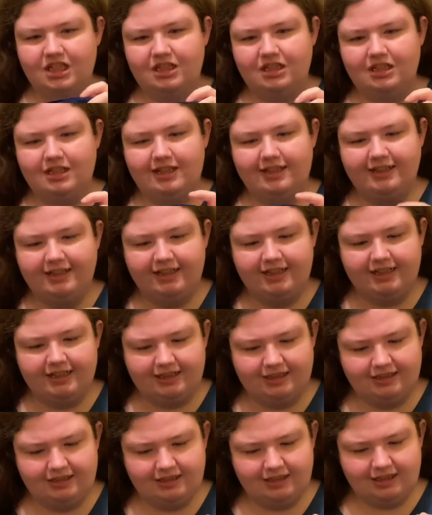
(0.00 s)
And
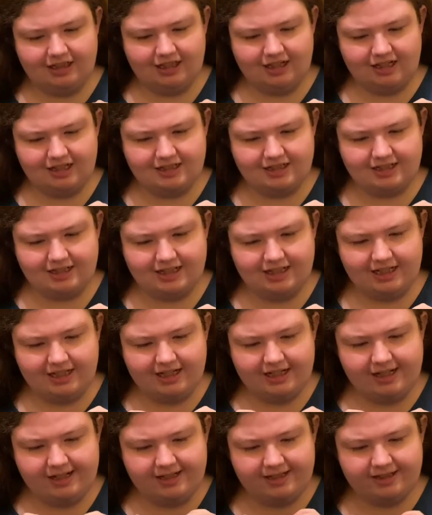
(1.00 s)
then there's
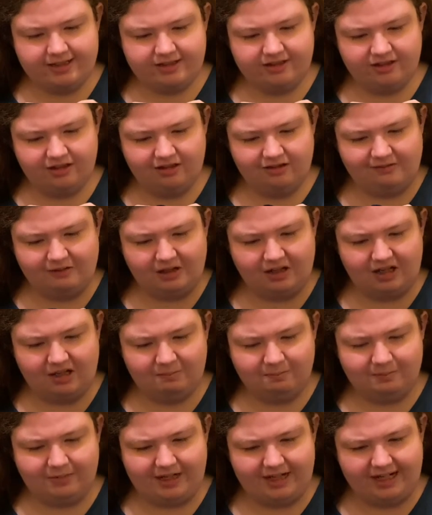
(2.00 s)
a silver
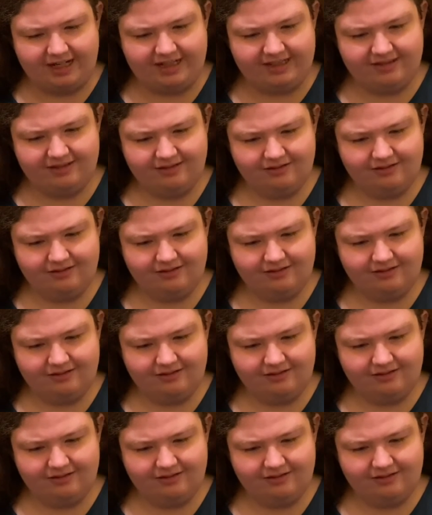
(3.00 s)
band